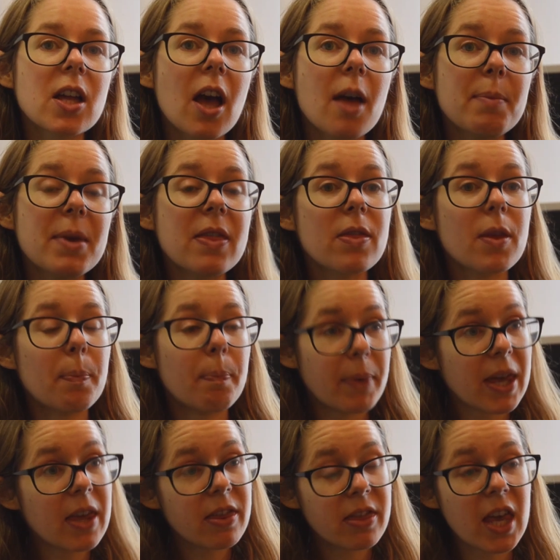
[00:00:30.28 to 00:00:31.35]
I mean, the
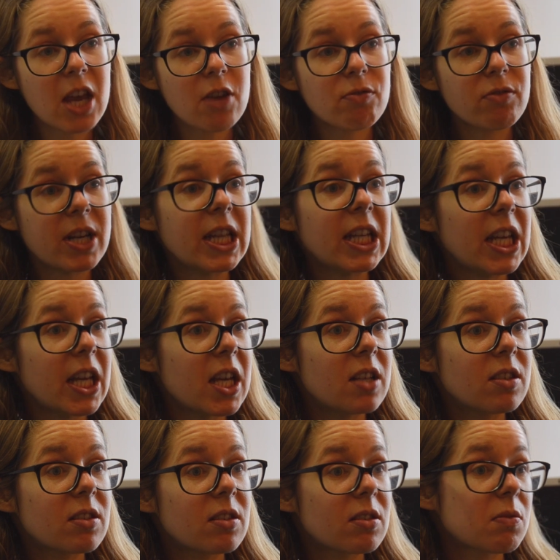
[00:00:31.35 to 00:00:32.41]
big thing really
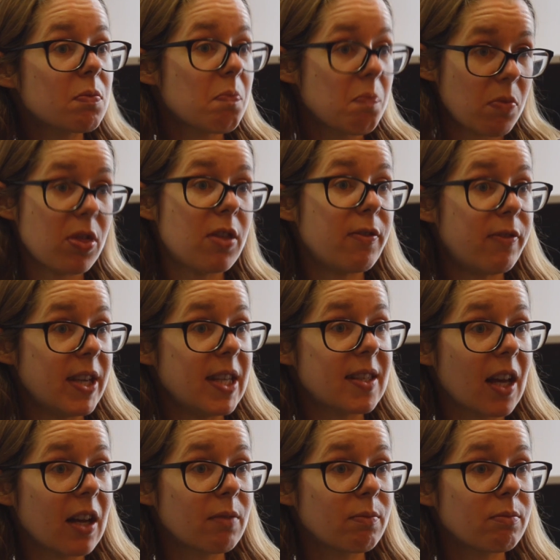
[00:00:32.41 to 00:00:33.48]
is the
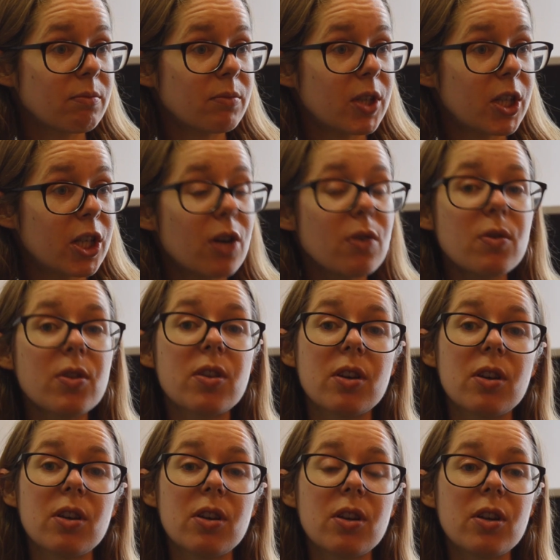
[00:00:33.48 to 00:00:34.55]
visa. You know,
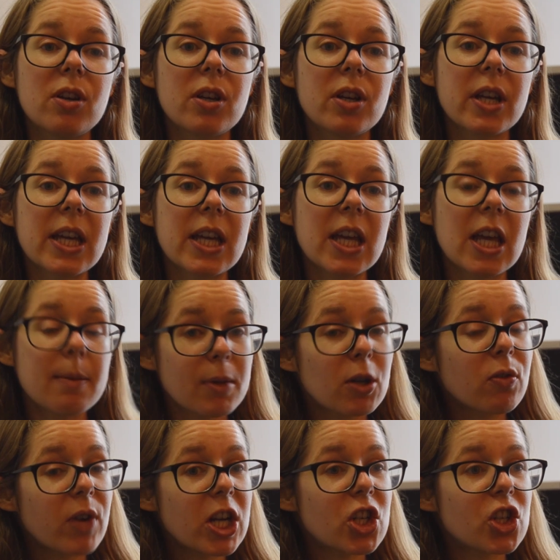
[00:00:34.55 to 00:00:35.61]
the
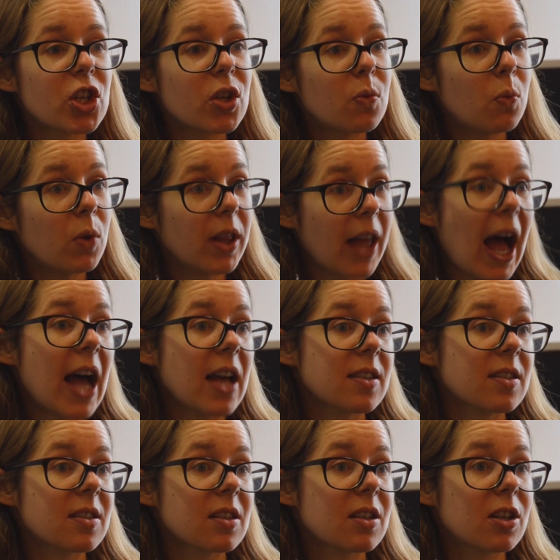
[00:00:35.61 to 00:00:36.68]
immigration will
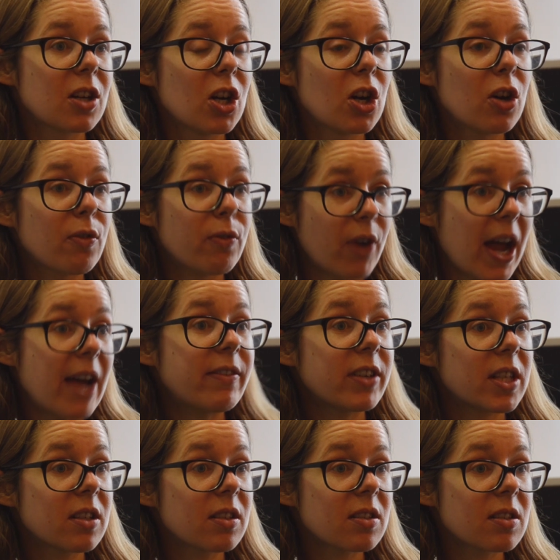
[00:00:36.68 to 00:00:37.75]
ask for
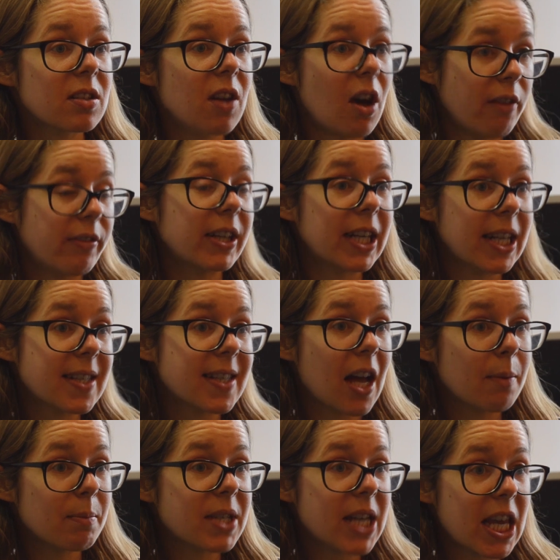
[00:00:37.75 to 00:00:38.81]
evidence of an
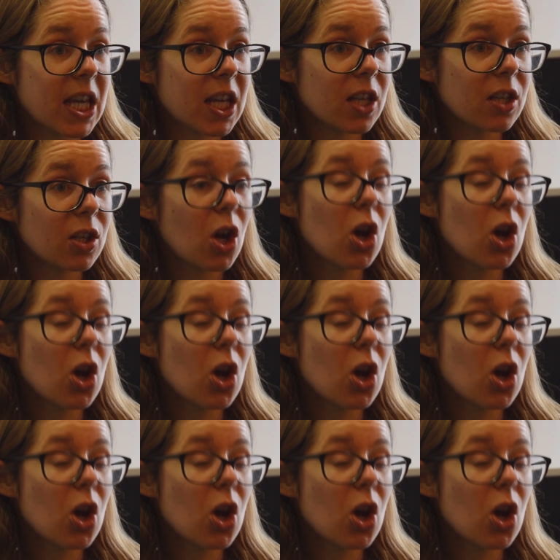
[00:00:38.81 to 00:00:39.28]
exam taken